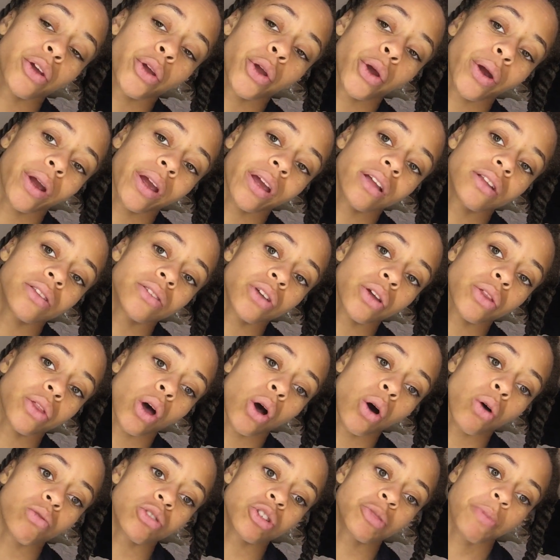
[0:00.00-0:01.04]
Your ends are
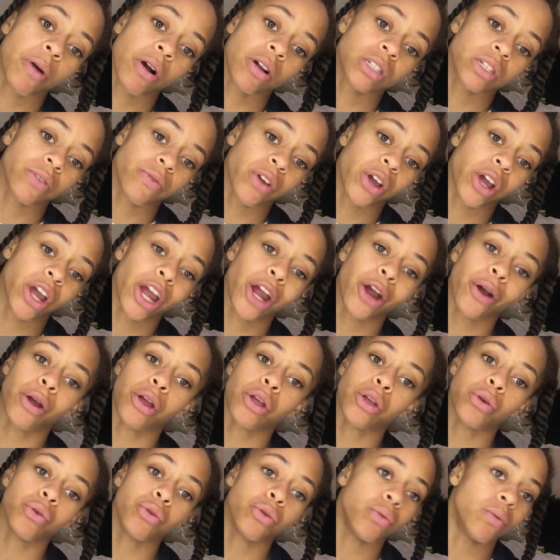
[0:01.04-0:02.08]
the oldest parts of your hair
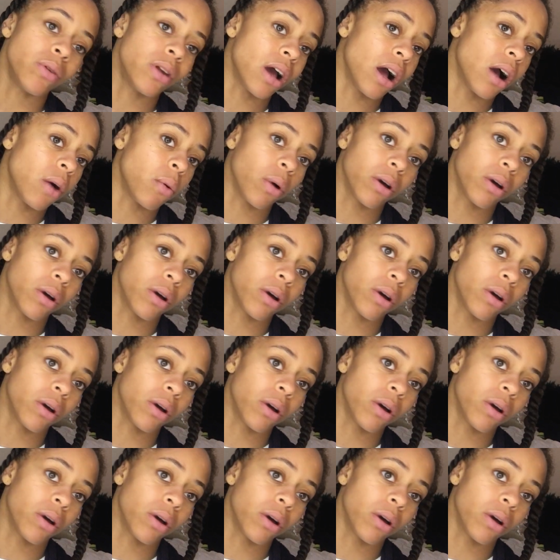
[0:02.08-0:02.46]
and you do not